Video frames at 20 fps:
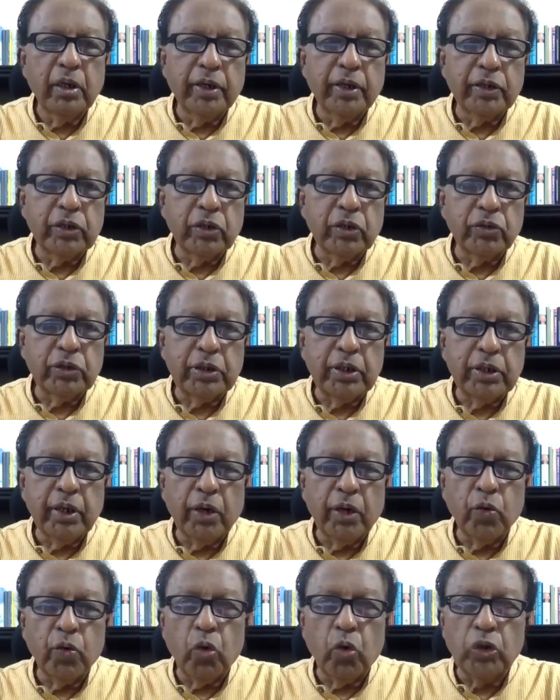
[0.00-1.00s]
Instead of sitting
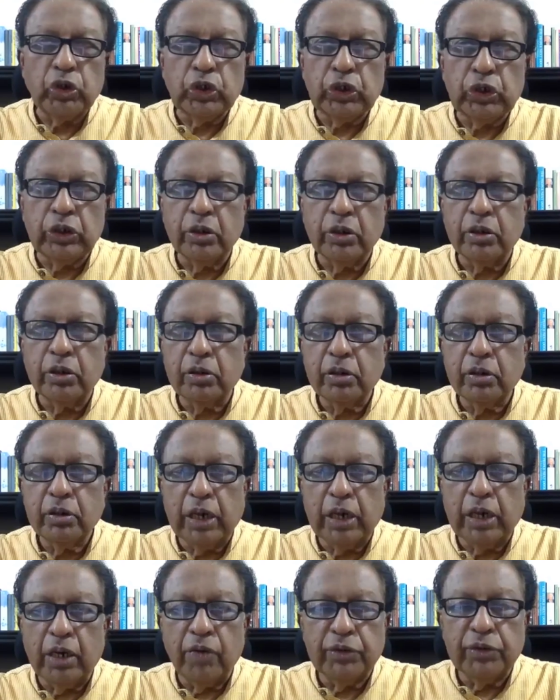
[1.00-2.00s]
and watching
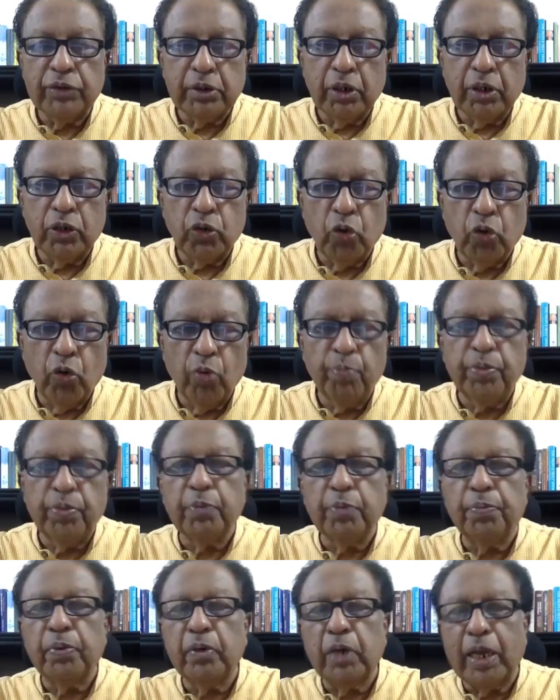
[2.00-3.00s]
television at home,
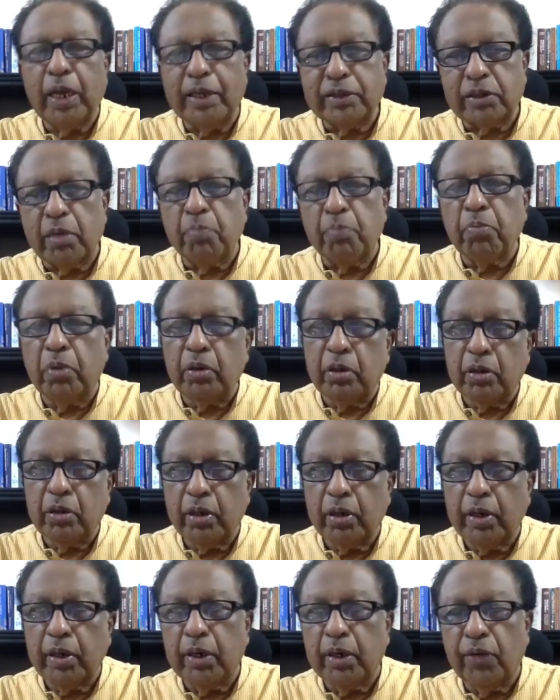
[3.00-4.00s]
people assemble
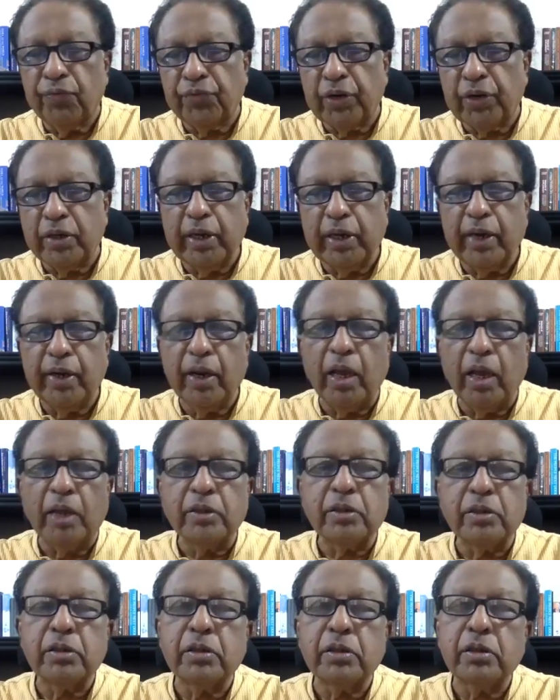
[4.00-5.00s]
in different
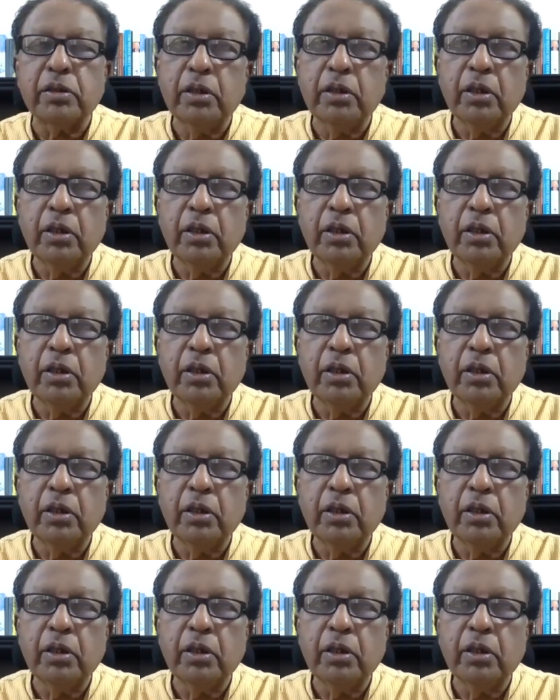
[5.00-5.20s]
areas